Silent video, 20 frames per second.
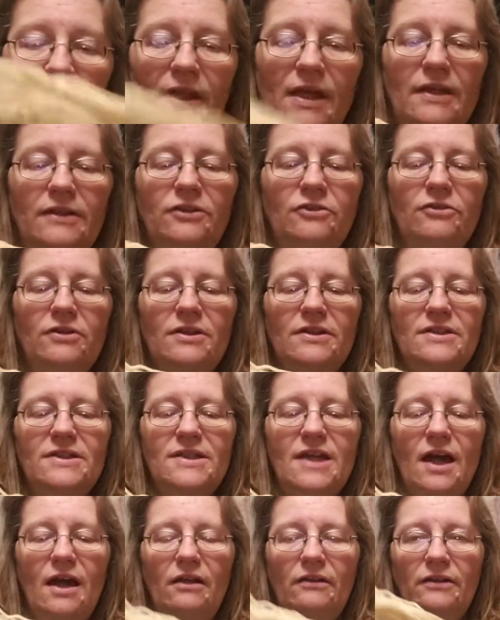And you can
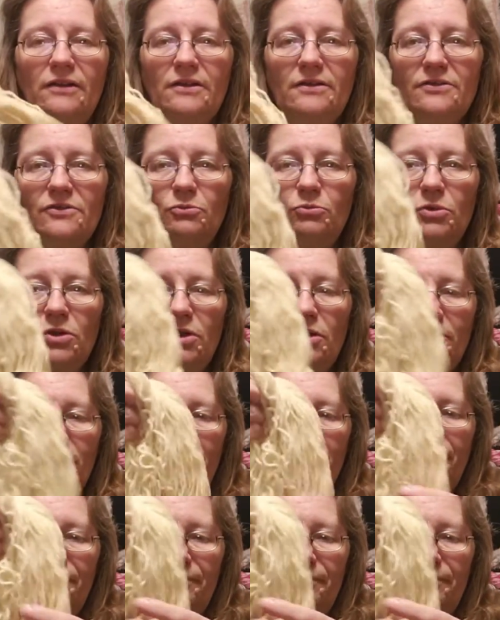tell it is wool.